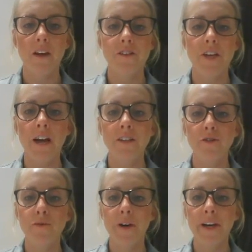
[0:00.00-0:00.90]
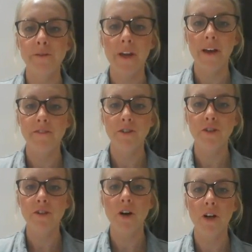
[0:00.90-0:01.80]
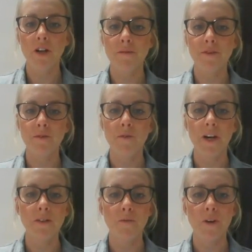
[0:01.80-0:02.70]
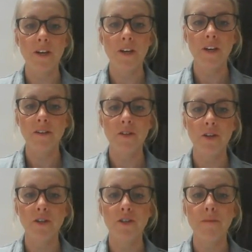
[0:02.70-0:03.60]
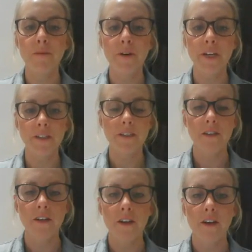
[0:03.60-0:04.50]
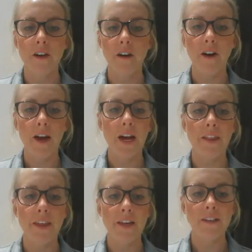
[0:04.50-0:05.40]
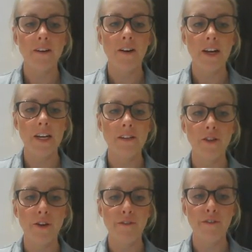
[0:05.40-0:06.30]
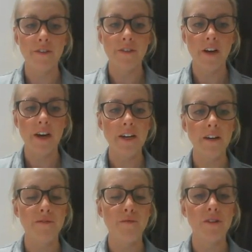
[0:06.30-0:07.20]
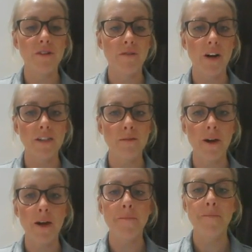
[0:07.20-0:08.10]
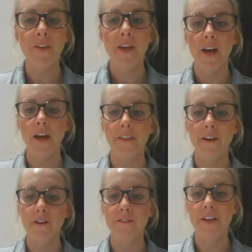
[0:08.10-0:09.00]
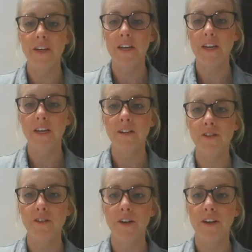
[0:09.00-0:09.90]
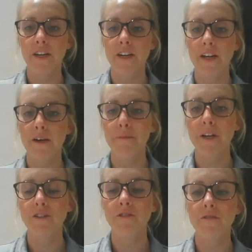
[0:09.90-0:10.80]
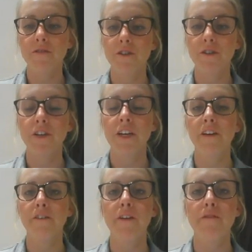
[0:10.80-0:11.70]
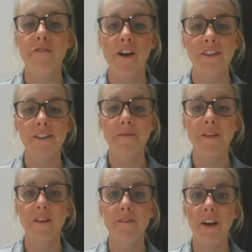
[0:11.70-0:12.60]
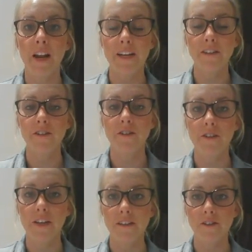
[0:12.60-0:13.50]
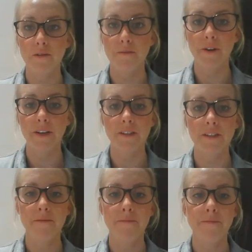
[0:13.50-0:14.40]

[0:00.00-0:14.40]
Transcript: So as always, we have the two columns, one where you insert dot points, all right, and these are our hints over on the side here of what to write about, and then over here inserting a picture or two if you can find something that relates to these dot points.